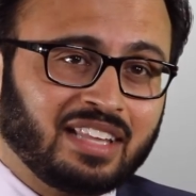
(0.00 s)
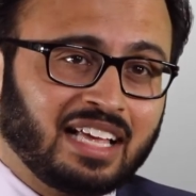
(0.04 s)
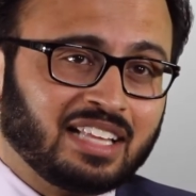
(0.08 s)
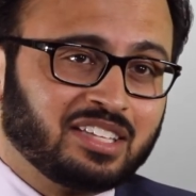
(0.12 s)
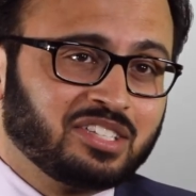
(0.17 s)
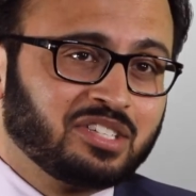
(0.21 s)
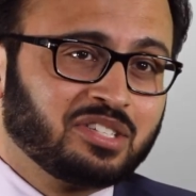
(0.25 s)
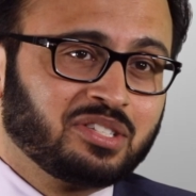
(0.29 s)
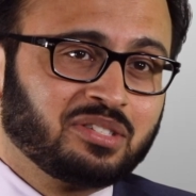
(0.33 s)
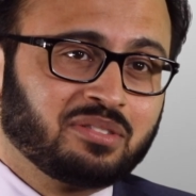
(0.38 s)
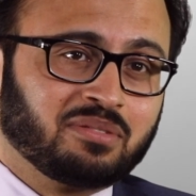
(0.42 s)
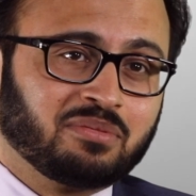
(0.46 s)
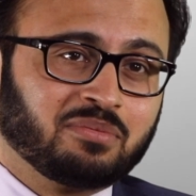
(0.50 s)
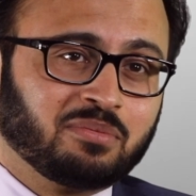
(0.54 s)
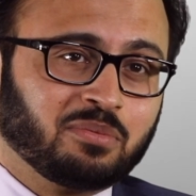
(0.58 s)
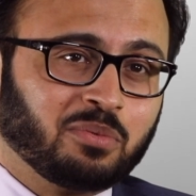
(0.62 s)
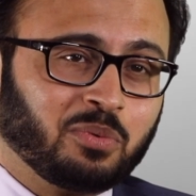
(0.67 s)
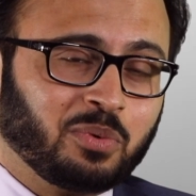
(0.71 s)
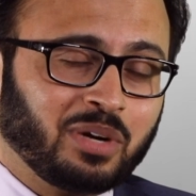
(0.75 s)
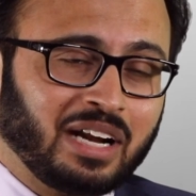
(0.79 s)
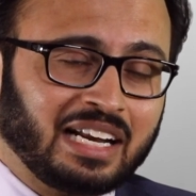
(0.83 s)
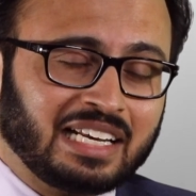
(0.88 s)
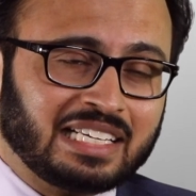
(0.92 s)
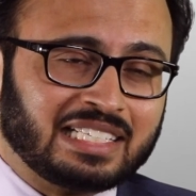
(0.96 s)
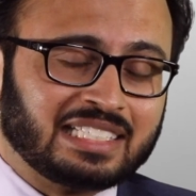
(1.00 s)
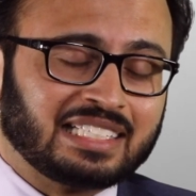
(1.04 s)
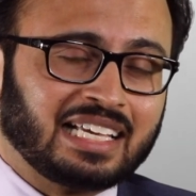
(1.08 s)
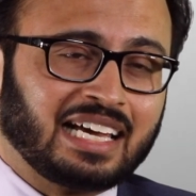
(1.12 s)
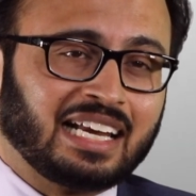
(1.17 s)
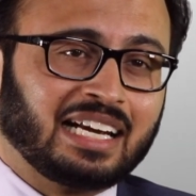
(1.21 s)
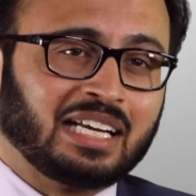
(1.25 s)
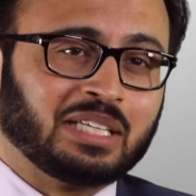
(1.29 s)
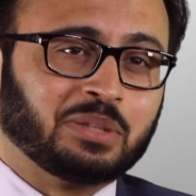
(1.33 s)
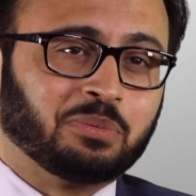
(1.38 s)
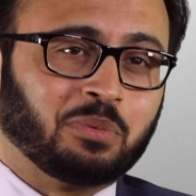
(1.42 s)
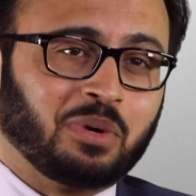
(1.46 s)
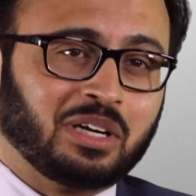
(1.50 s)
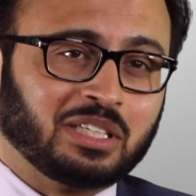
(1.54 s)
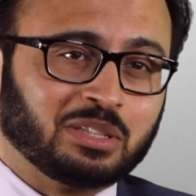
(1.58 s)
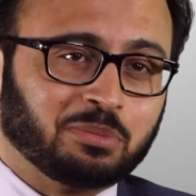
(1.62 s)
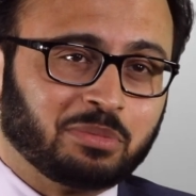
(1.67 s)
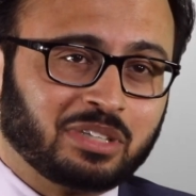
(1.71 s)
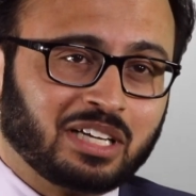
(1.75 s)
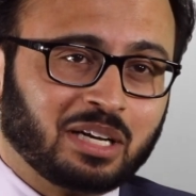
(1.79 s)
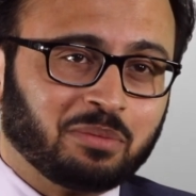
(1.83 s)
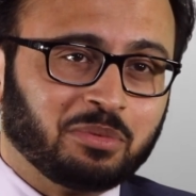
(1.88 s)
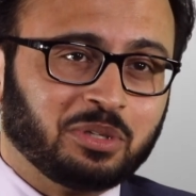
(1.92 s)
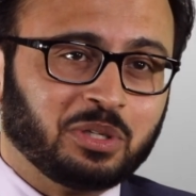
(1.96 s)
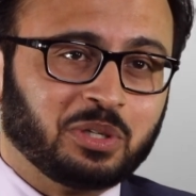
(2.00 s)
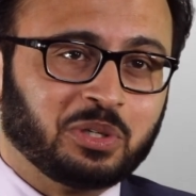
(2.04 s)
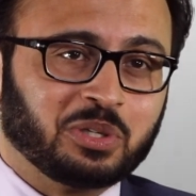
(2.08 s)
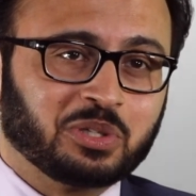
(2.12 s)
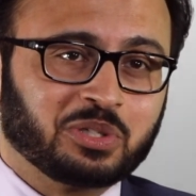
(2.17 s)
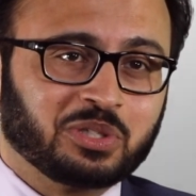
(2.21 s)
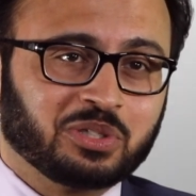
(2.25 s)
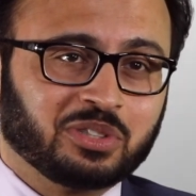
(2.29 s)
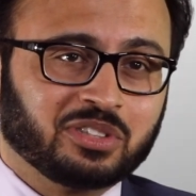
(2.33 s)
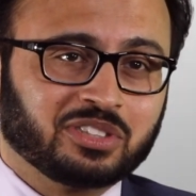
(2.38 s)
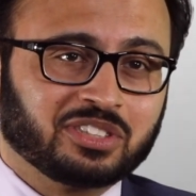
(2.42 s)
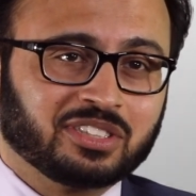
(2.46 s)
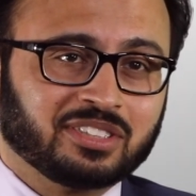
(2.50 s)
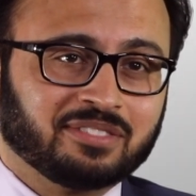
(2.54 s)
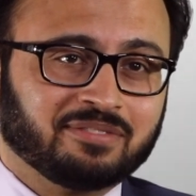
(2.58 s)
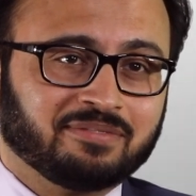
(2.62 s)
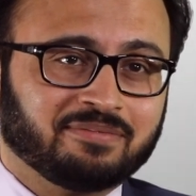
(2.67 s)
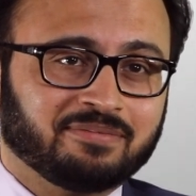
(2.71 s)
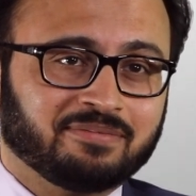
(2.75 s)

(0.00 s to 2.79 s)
And that's when I decided I wanted to become a neurosurgeon.